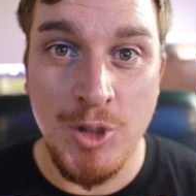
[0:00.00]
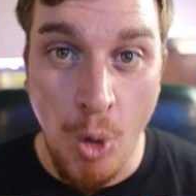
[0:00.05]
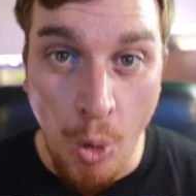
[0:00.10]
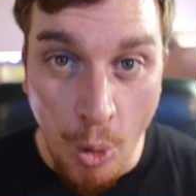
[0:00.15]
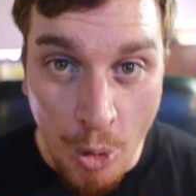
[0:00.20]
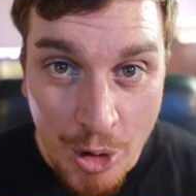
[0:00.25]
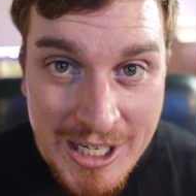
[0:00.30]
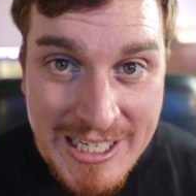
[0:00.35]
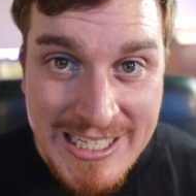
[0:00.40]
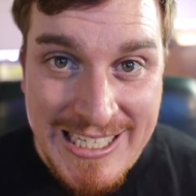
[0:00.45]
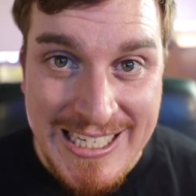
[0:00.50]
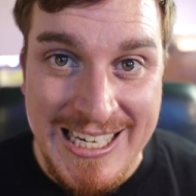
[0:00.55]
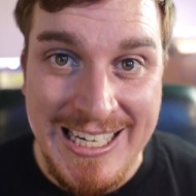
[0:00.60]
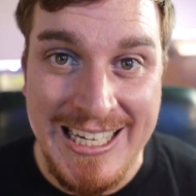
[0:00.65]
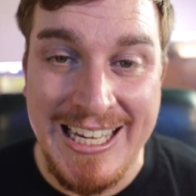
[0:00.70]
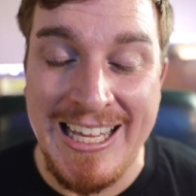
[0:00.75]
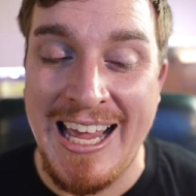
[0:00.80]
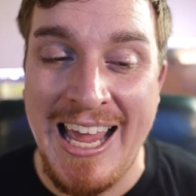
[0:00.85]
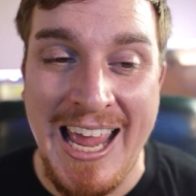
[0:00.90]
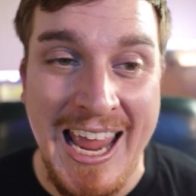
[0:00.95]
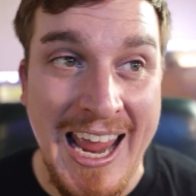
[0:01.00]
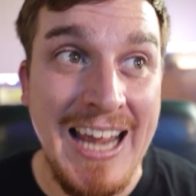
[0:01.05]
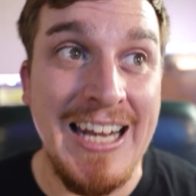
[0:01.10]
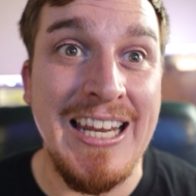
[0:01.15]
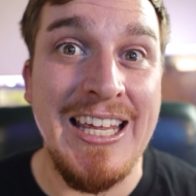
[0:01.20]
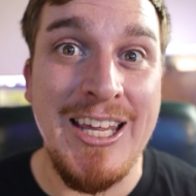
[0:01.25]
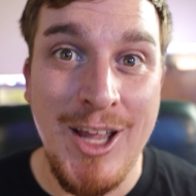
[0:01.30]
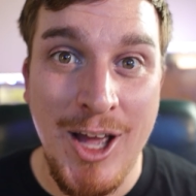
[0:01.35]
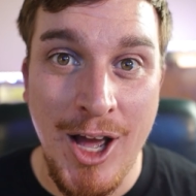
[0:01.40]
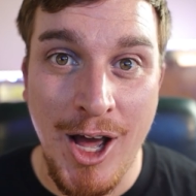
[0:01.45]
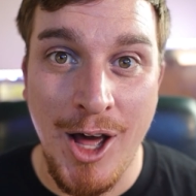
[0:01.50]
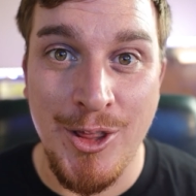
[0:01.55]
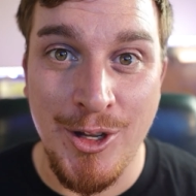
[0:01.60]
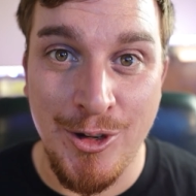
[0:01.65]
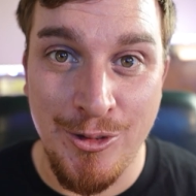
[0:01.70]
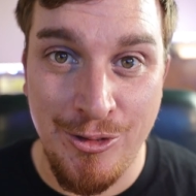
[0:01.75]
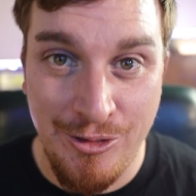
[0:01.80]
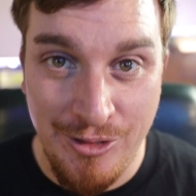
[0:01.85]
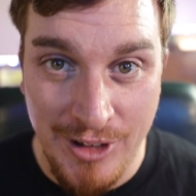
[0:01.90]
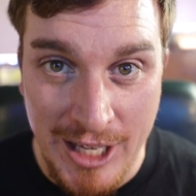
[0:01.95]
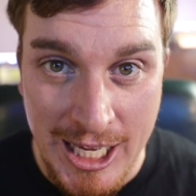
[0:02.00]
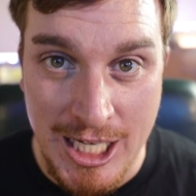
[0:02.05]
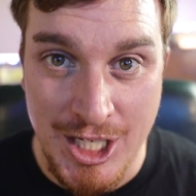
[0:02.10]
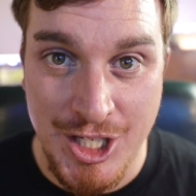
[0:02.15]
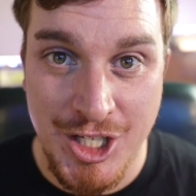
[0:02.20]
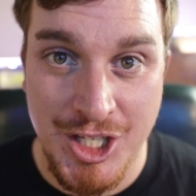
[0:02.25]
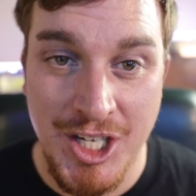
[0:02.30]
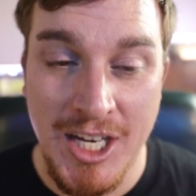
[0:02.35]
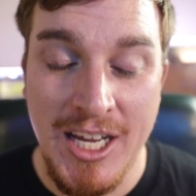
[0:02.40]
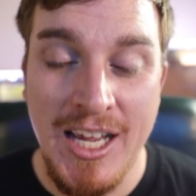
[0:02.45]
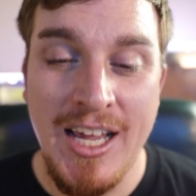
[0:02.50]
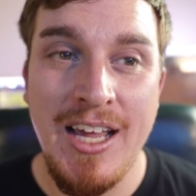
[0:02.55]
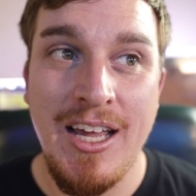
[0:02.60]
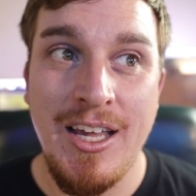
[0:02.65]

quarantining any other fish.